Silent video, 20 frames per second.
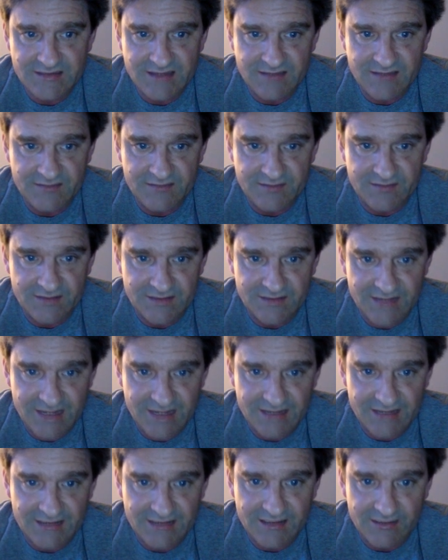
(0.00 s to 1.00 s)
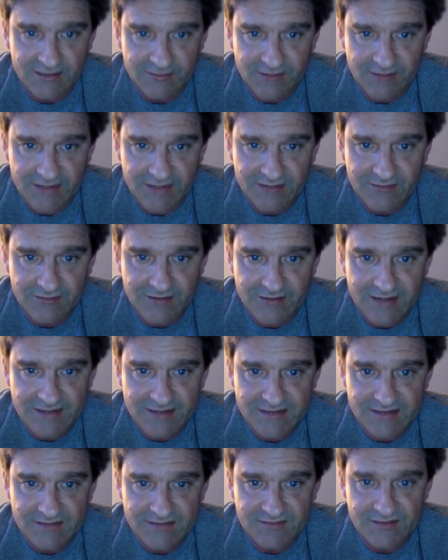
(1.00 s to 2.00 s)
after detecting irregular
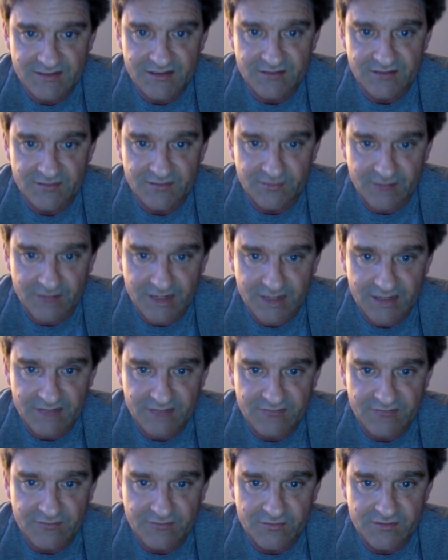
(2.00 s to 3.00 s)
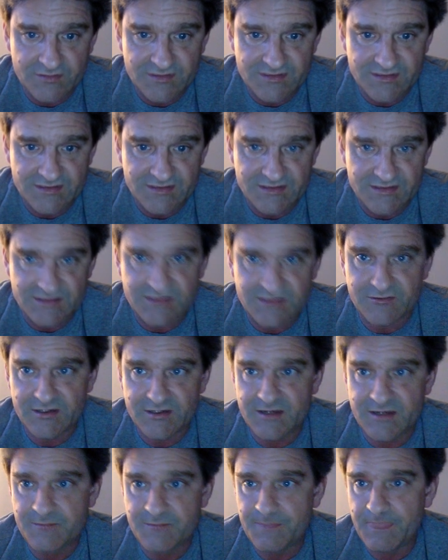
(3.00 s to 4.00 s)
activity of Iranian forces in Syria.